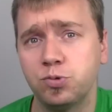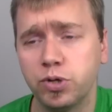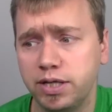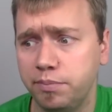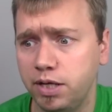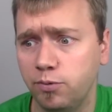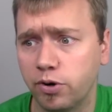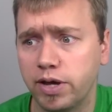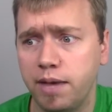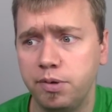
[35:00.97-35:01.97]
I was working at Mini
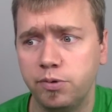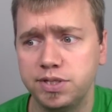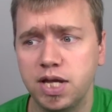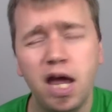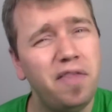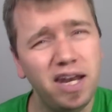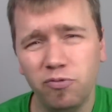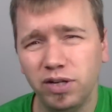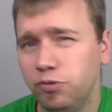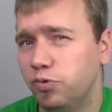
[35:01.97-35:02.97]
Wargaming was they
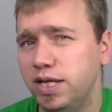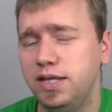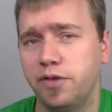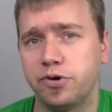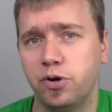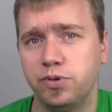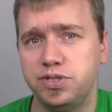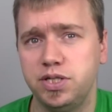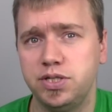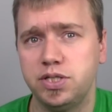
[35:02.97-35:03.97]
didn't really read the other
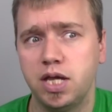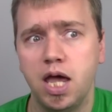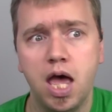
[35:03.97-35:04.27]
codices.